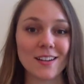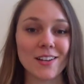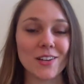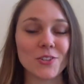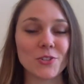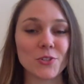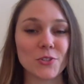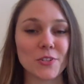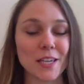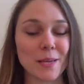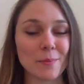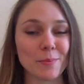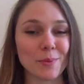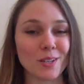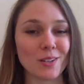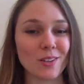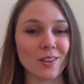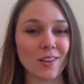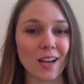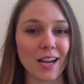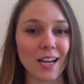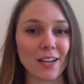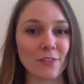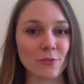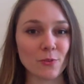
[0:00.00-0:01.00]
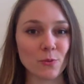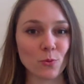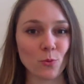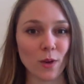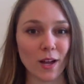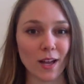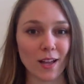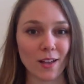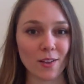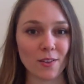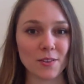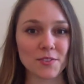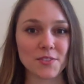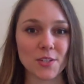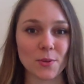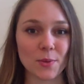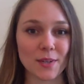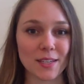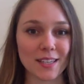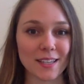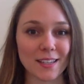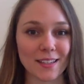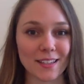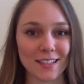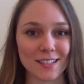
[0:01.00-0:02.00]
to keep it alive and well so it
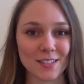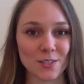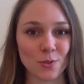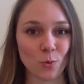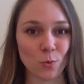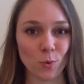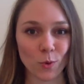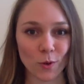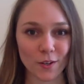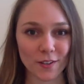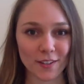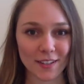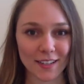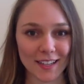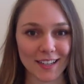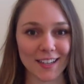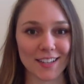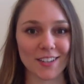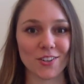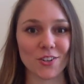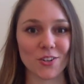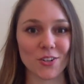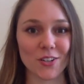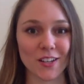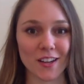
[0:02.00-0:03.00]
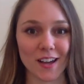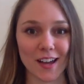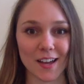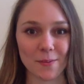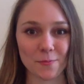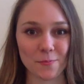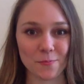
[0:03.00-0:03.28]
can get to work in your gut.